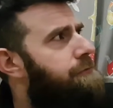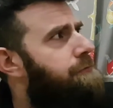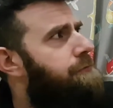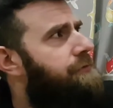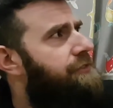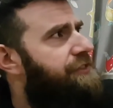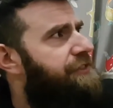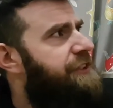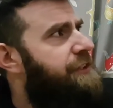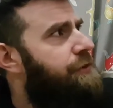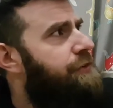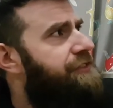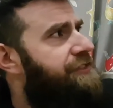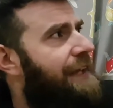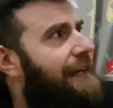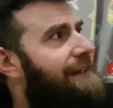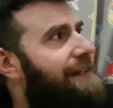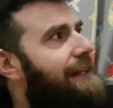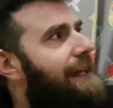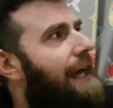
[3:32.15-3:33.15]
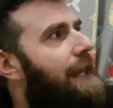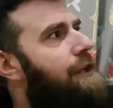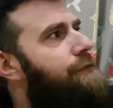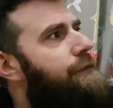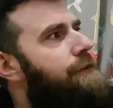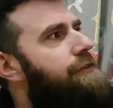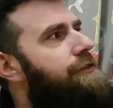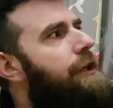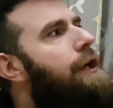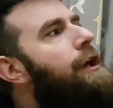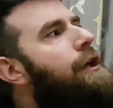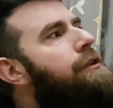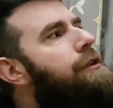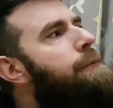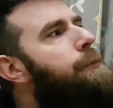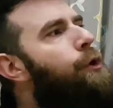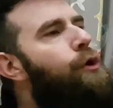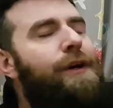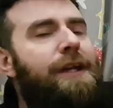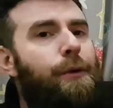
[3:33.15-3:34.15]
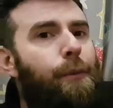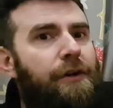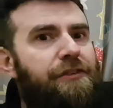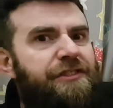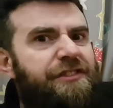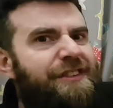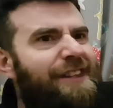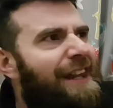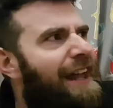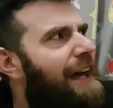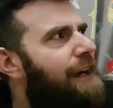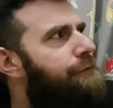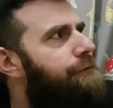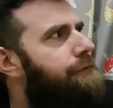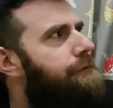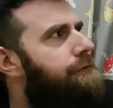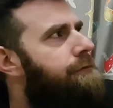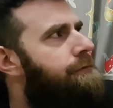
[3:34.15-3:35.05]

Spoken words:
still standing elephants, the more he wanted to laugh.